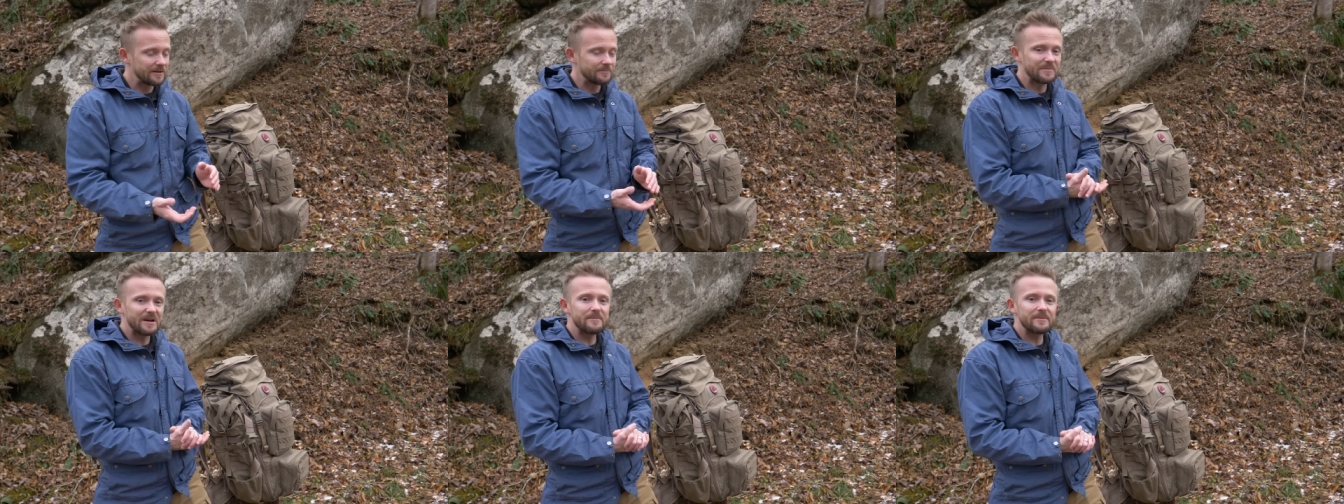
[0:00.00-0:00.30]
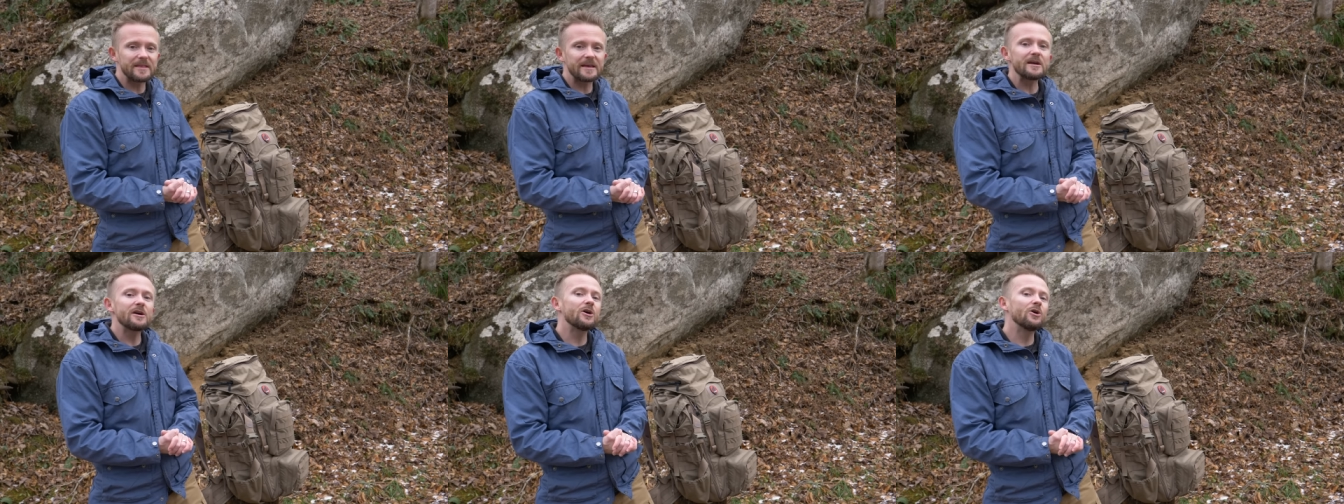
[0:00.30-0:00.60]

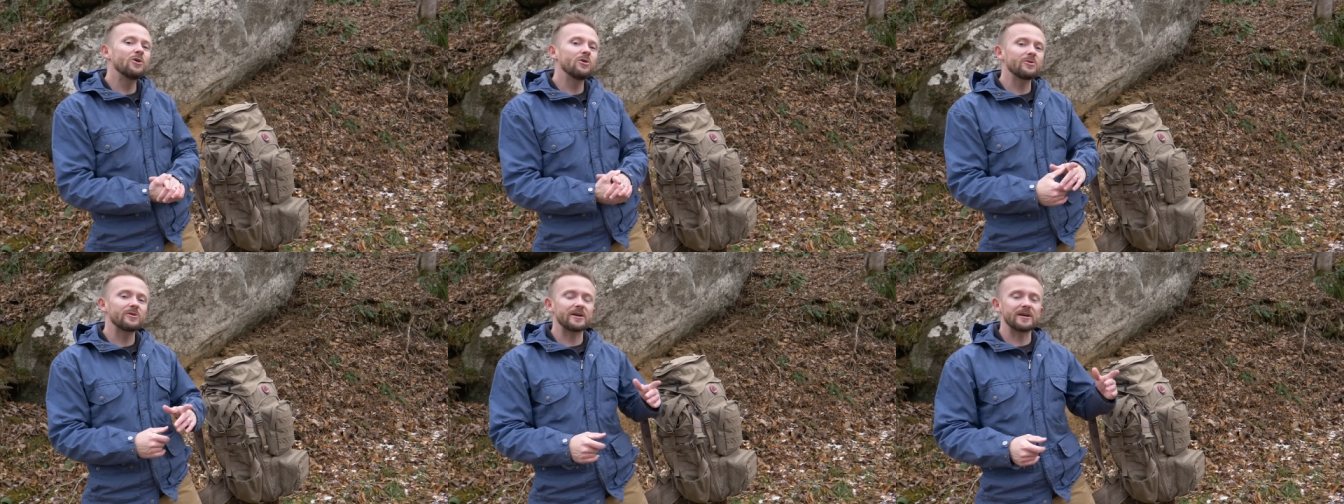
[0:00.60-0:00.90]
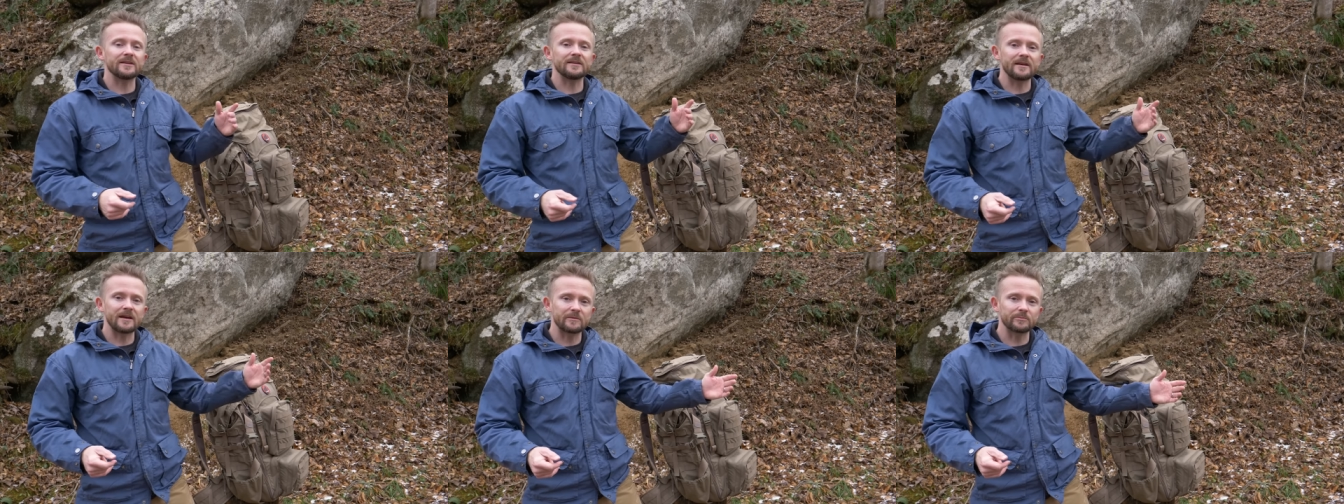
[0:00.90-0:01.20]
Maybe they own
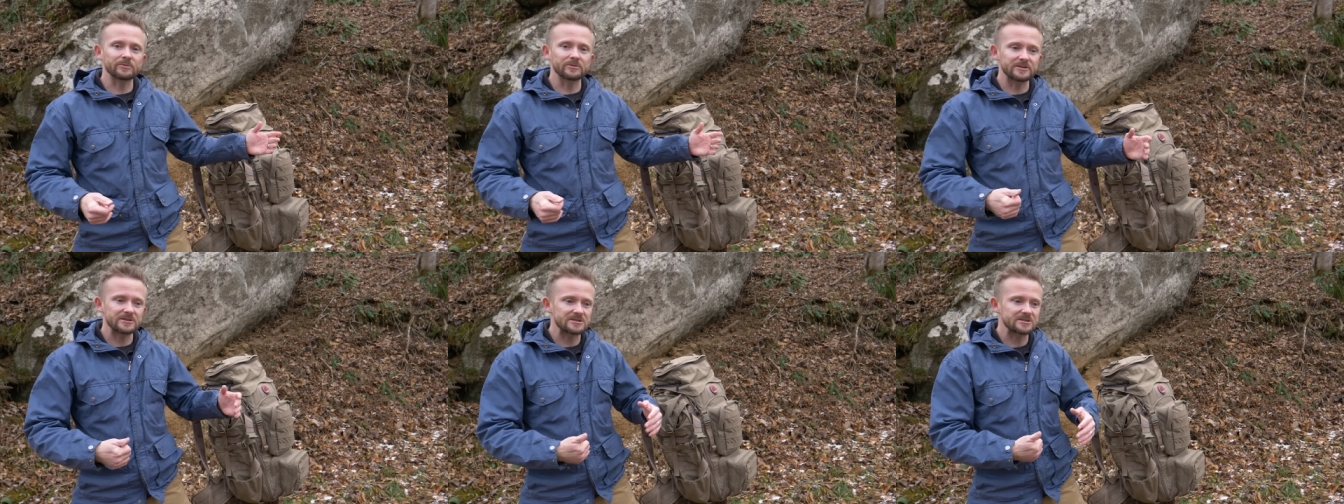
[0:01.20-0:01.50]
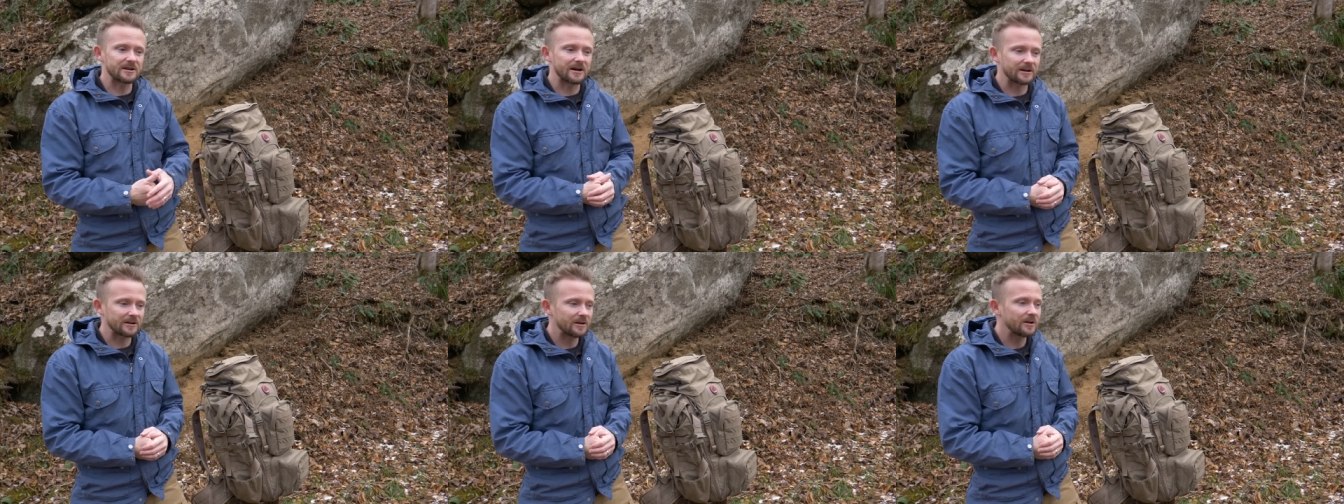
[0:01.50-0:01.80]
an
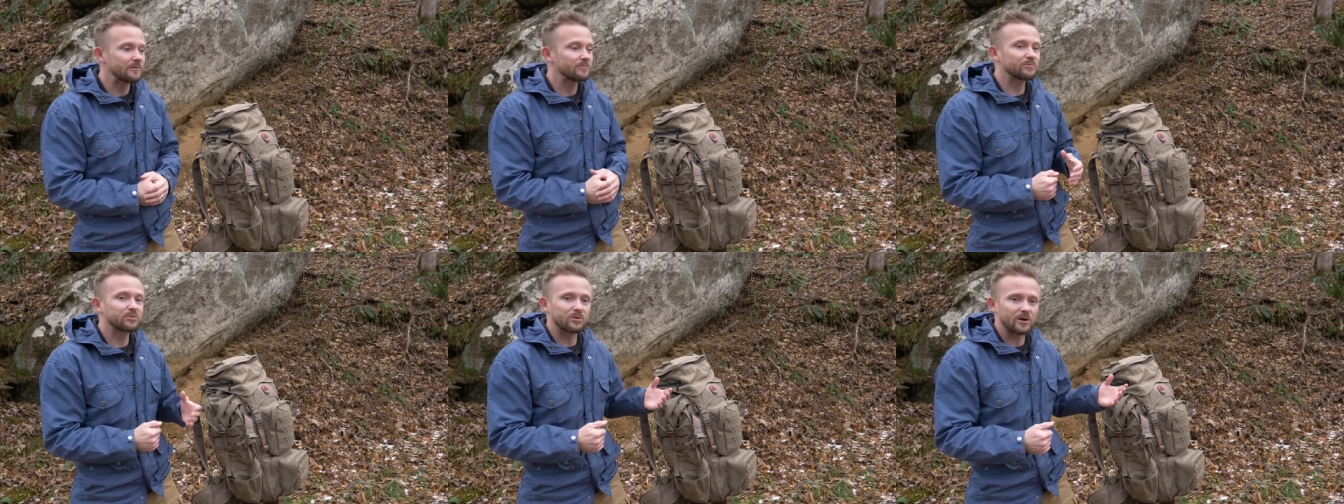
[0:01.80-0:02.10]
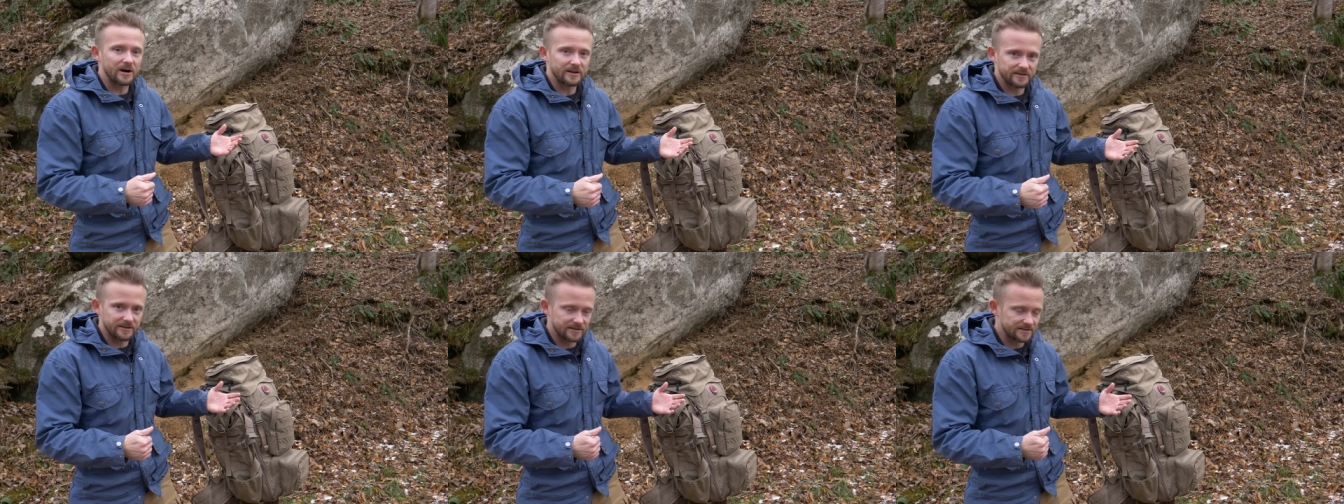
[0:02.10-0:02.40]
Eberlestock
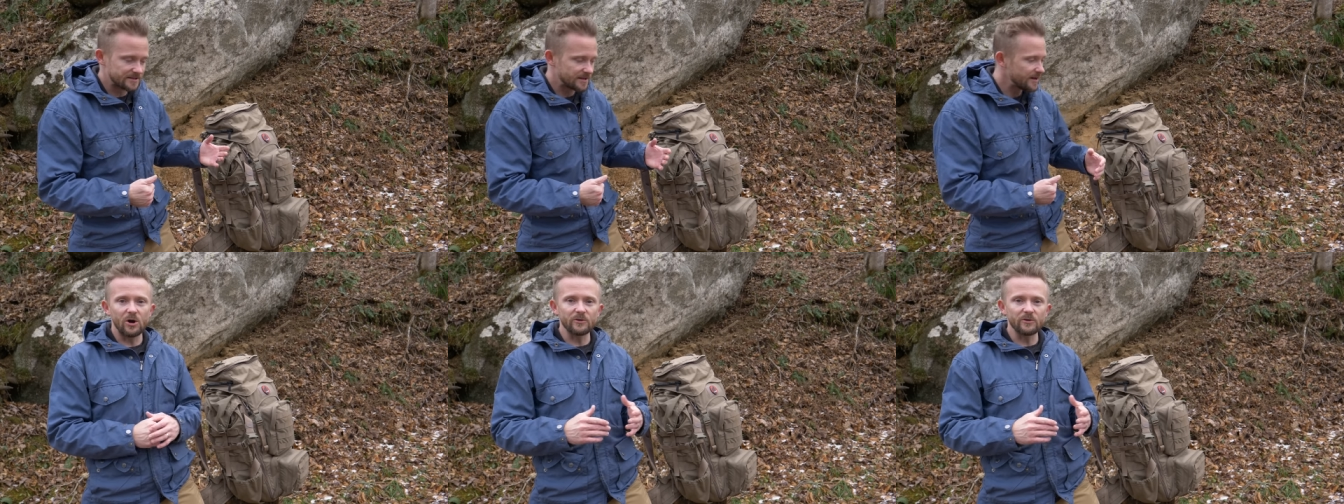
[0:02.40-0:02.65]
product.